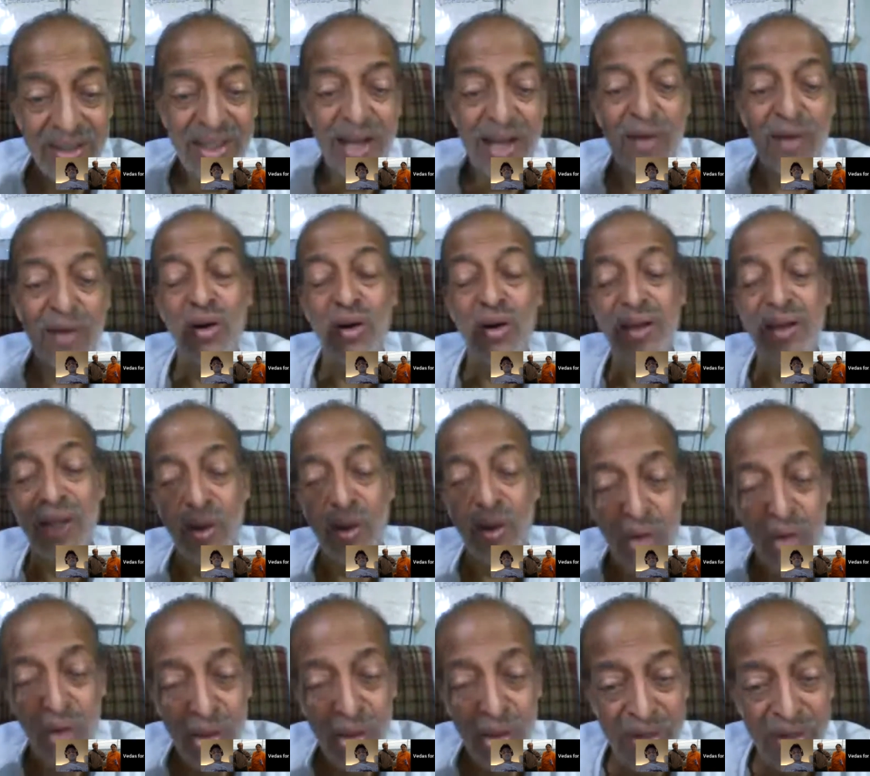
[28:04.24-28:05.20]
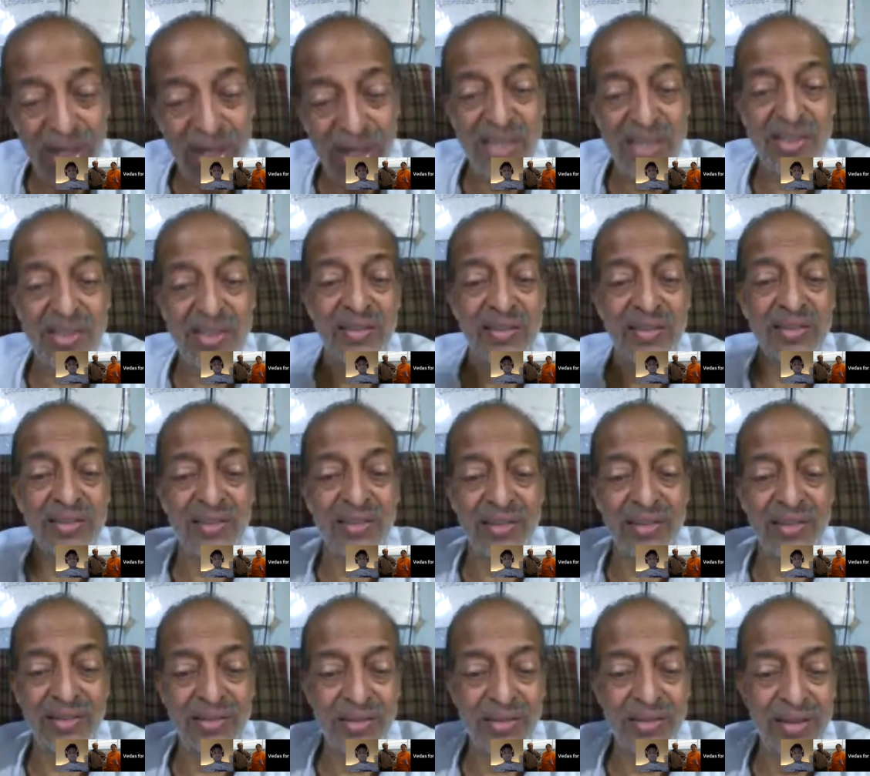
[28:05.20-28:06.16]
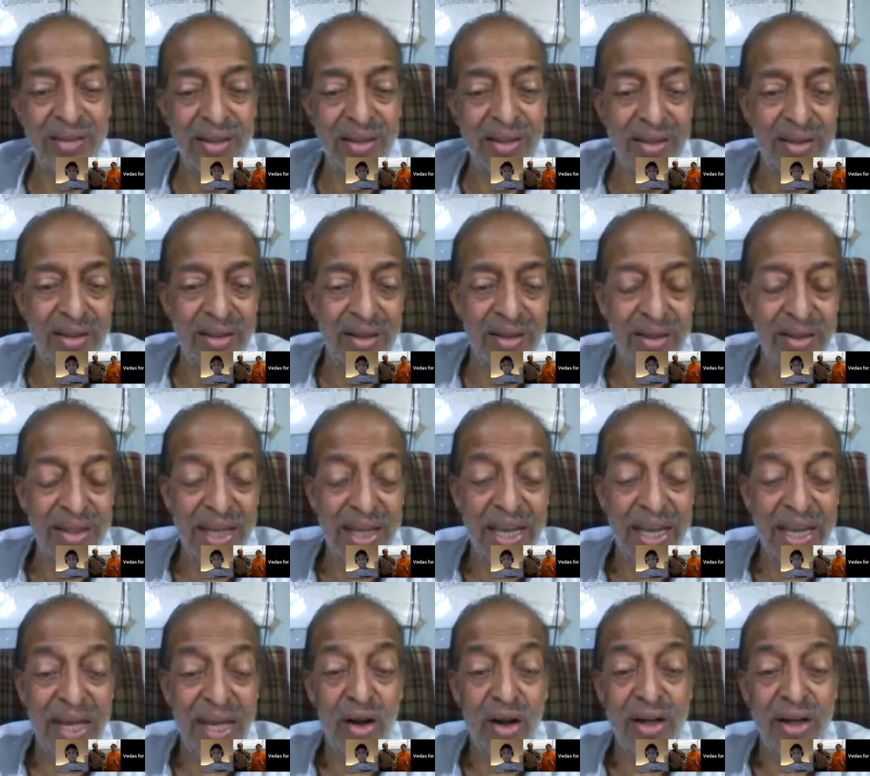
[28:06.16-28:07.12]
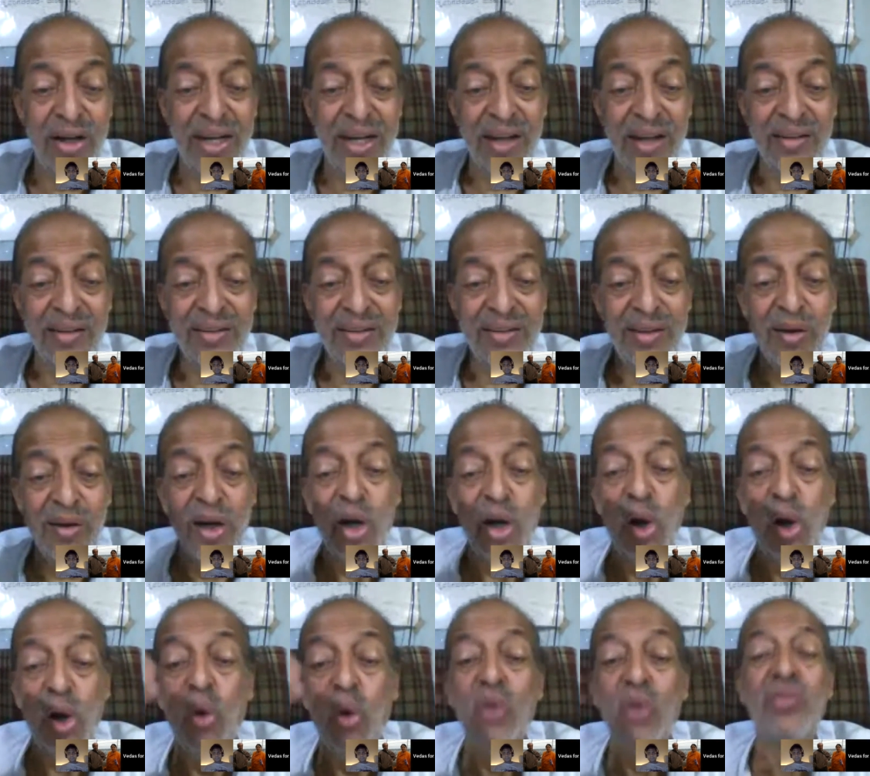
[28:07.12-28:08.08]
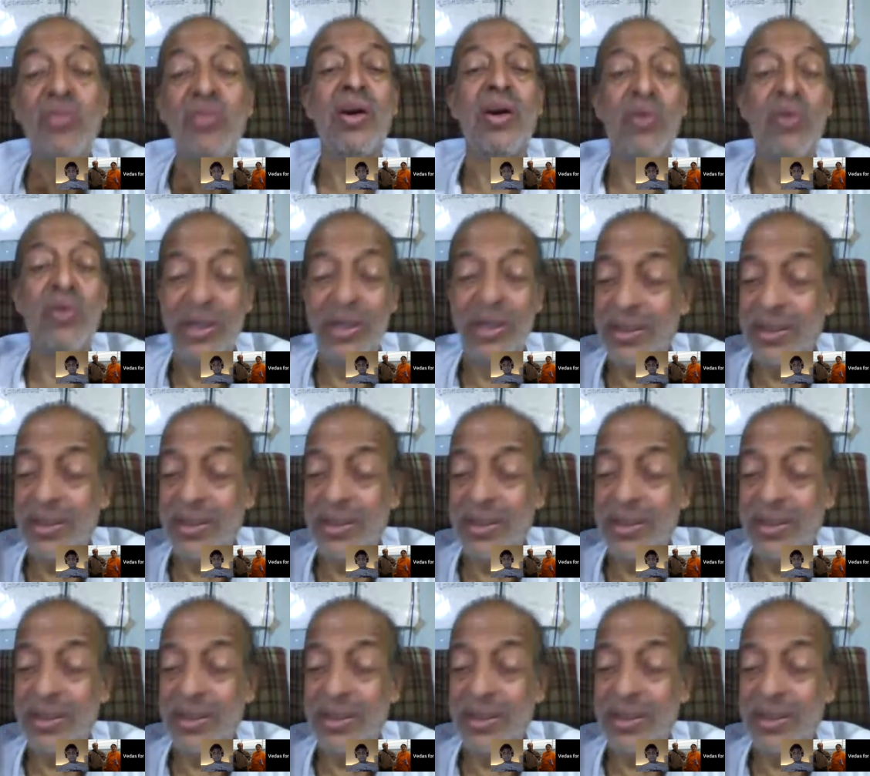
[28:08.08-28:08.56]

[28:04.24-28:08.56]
have got their own limitations. They cannot take us even closer to it.